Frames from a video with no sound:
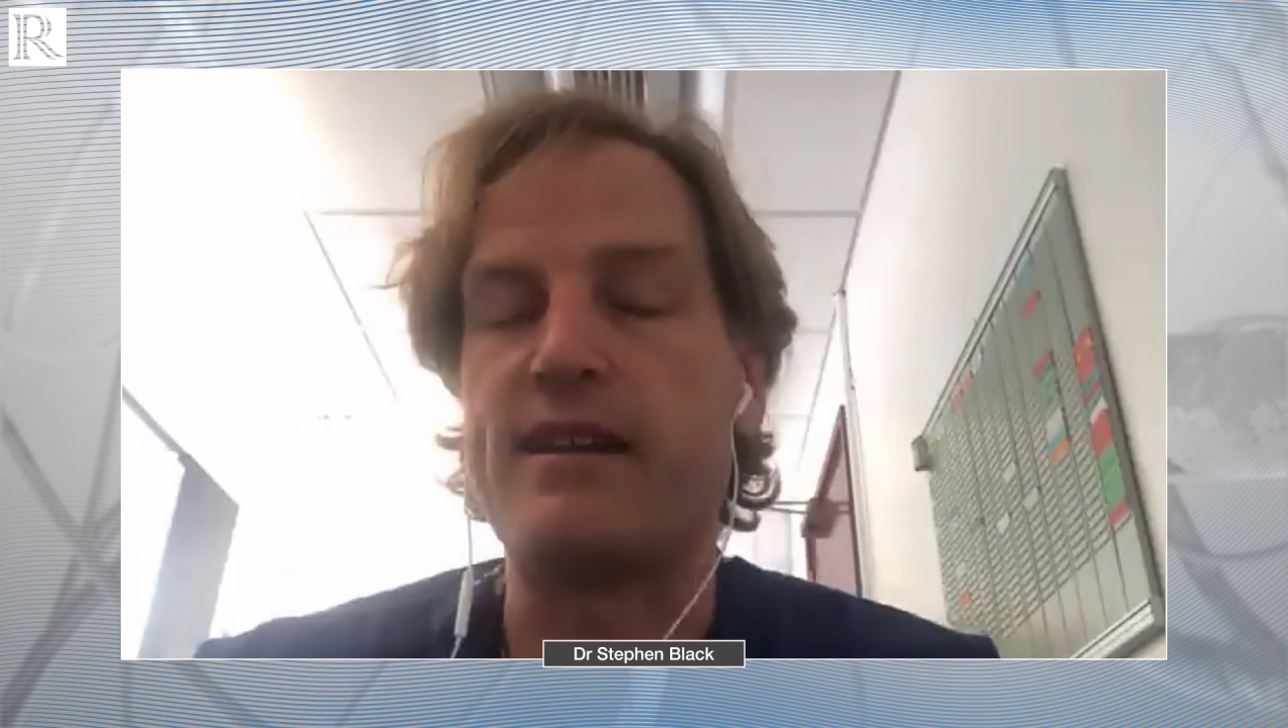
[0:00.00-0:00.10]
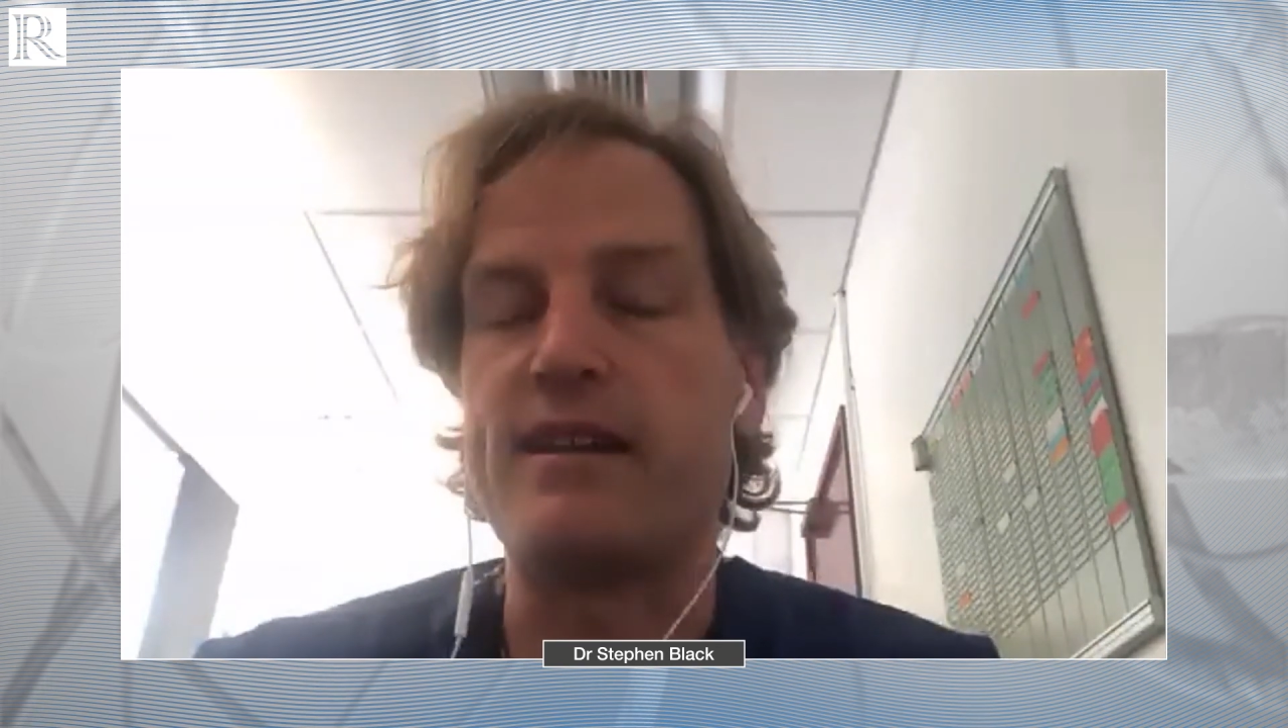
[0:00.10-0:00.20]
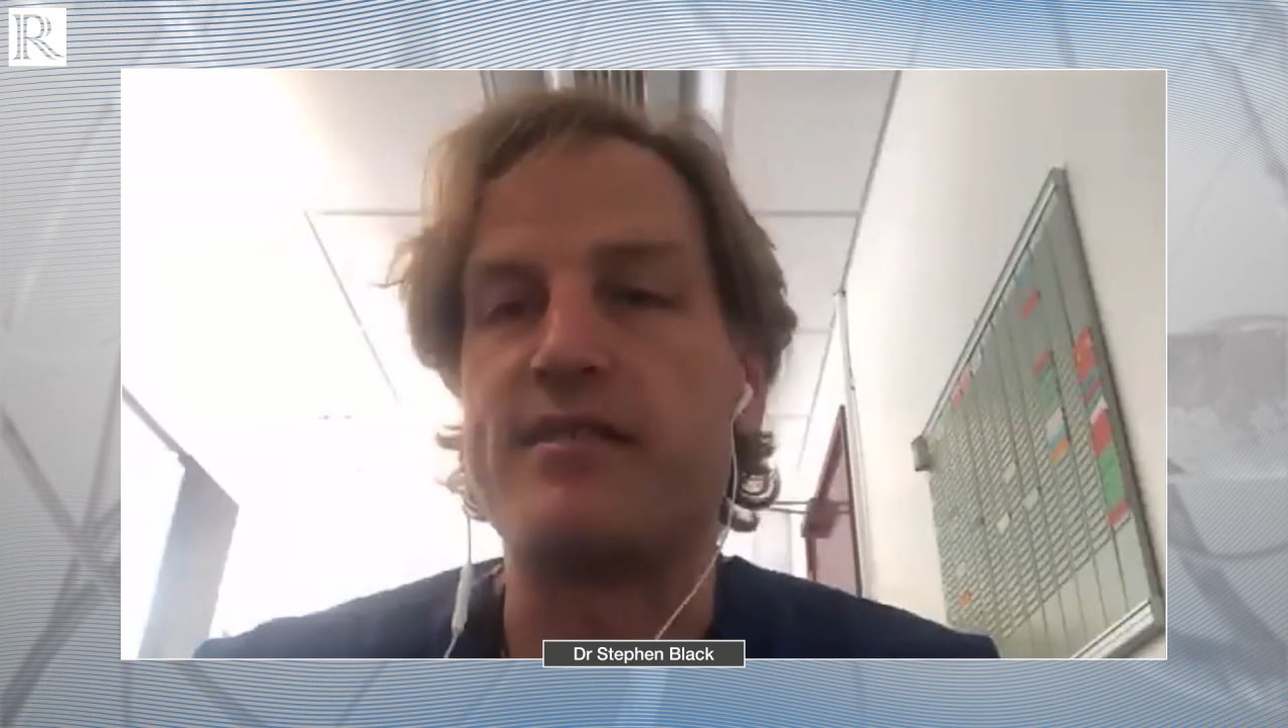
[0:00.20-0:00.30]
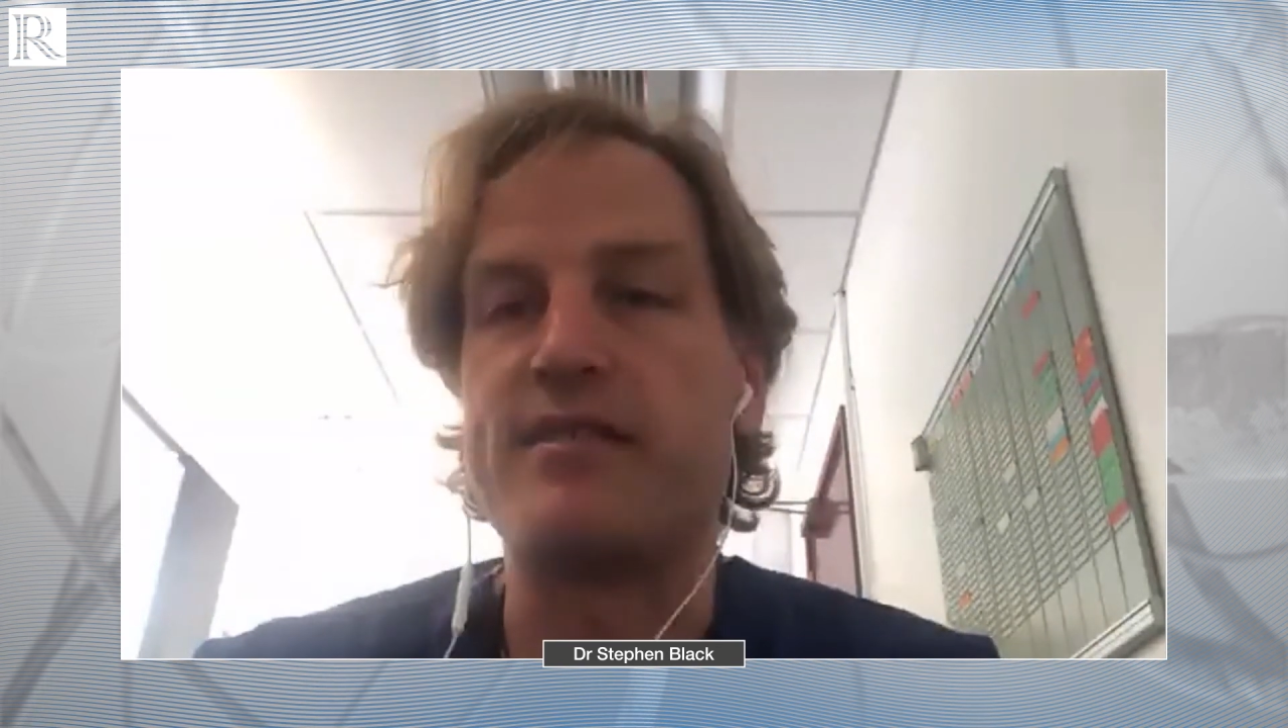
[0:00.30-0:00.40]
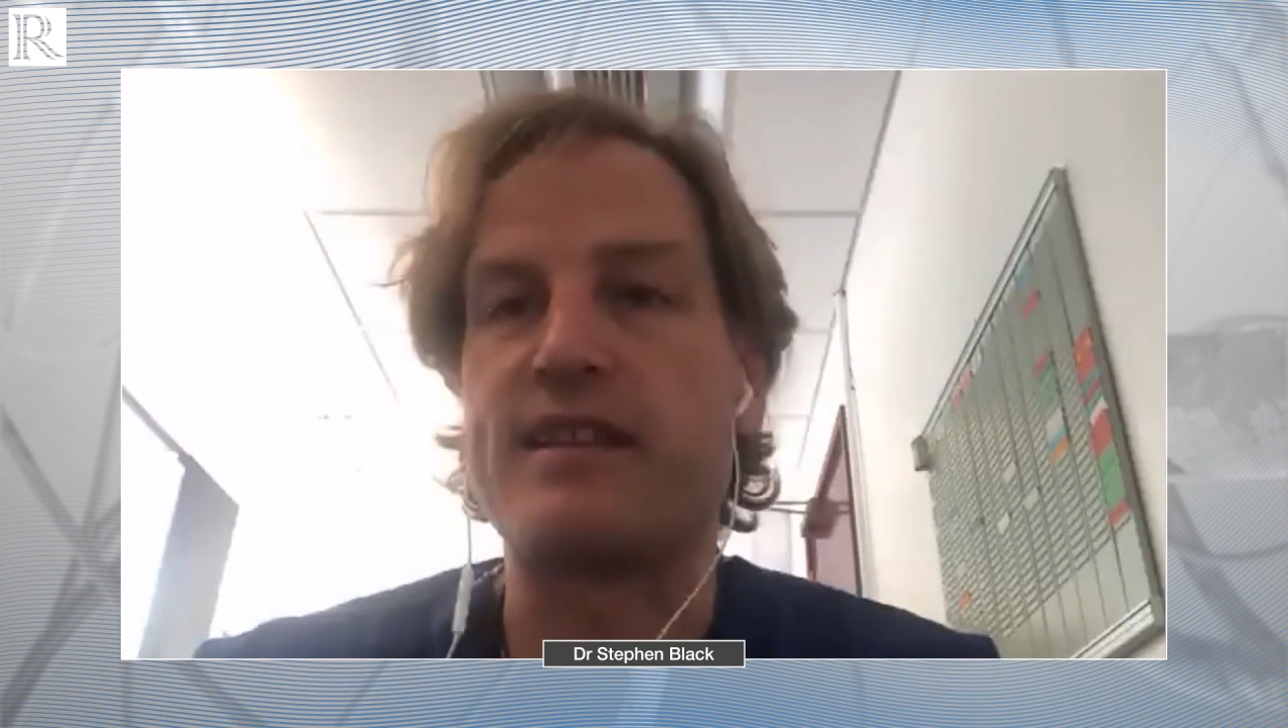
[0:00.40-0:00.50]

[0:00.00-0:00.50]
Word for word: Abre